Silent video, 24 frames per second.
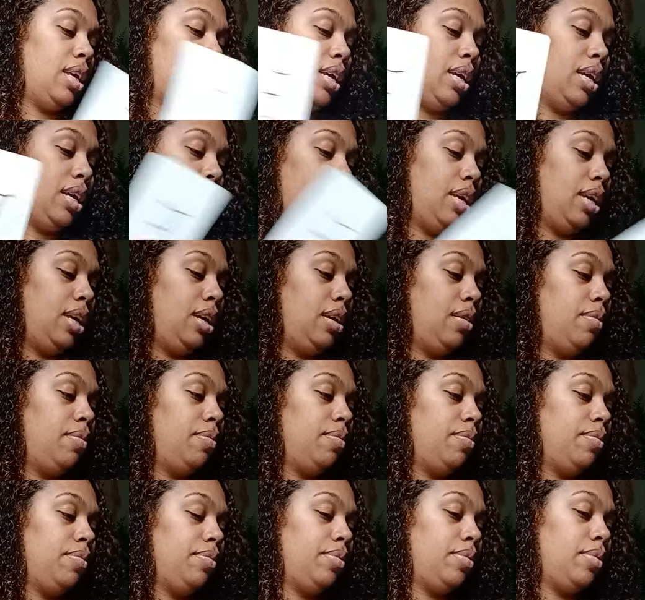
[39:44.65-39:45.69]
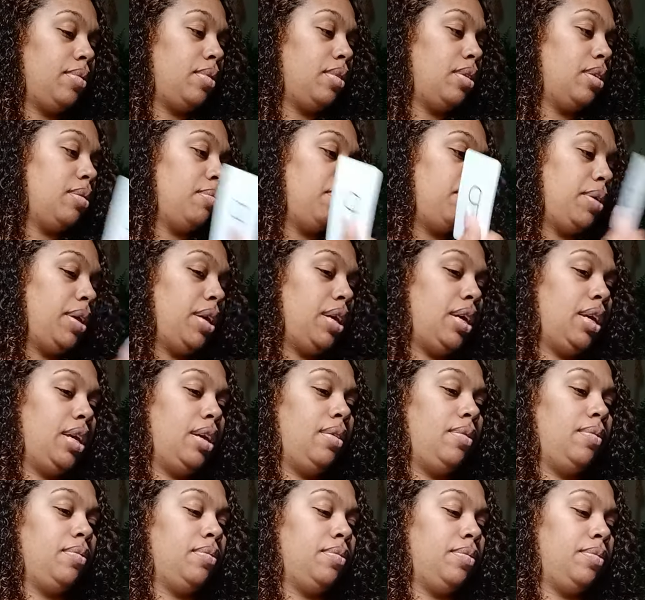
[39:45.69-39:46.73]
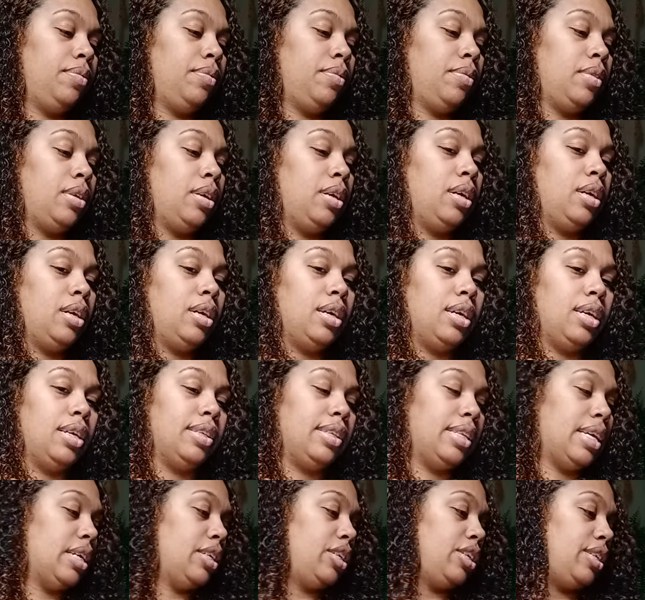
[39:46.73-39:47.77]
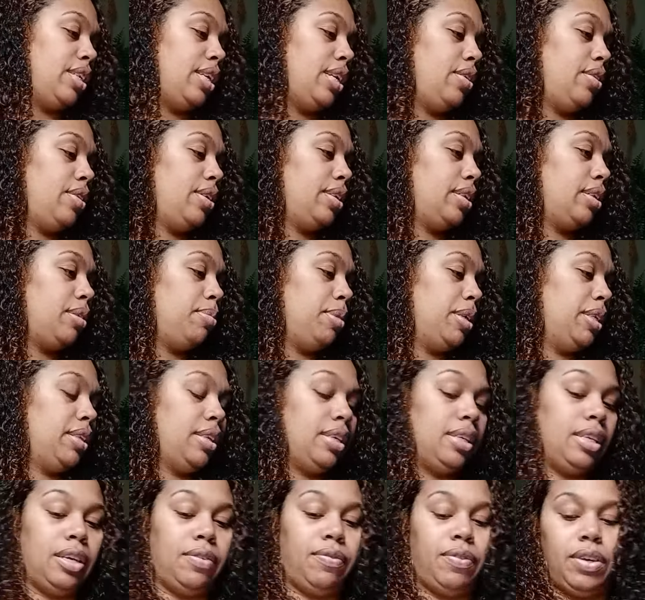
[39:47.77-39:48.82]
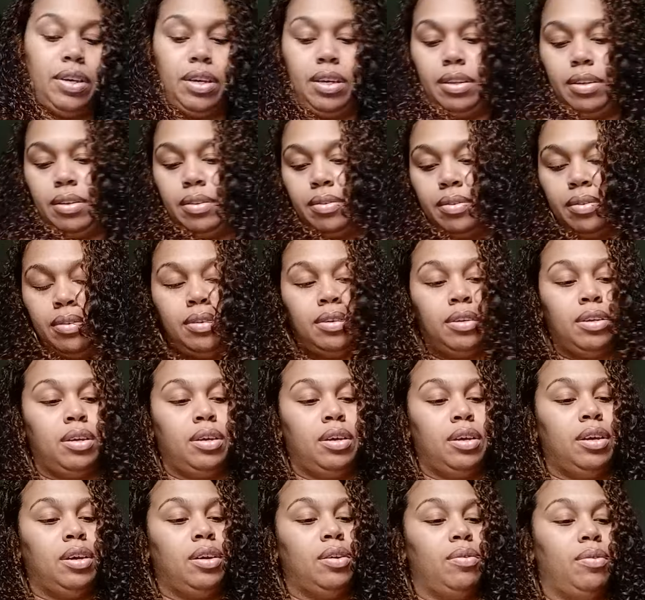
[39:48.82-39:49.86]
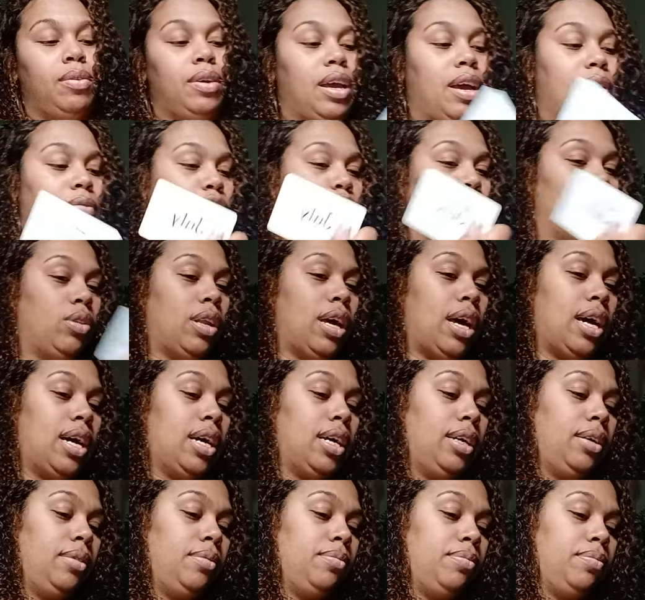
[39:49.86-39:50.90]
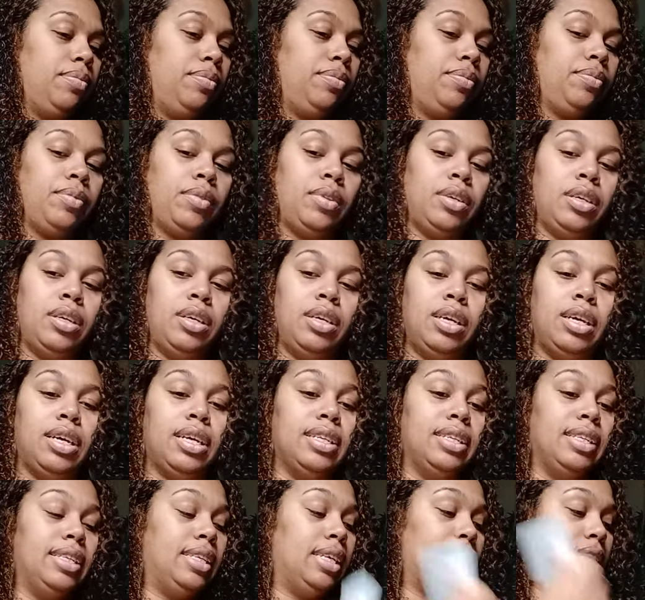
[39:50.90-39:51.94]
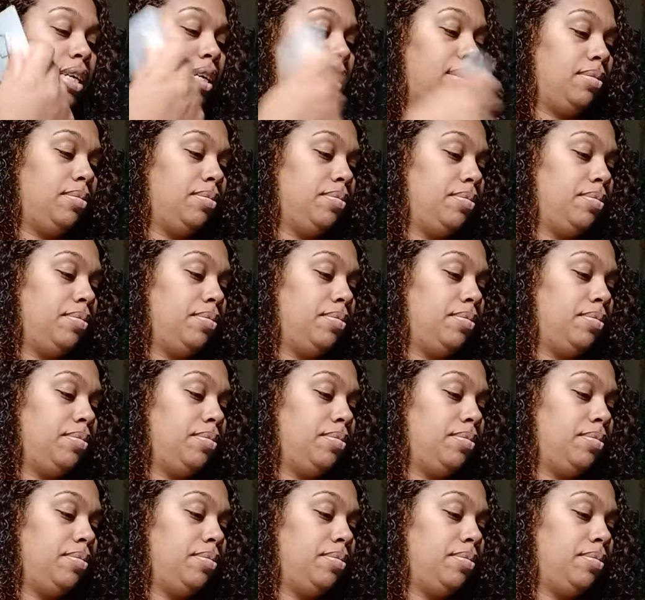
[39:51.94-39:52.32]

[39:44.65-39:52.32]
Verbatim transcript: E. P. A Sagittarius could be significant. We have July. D.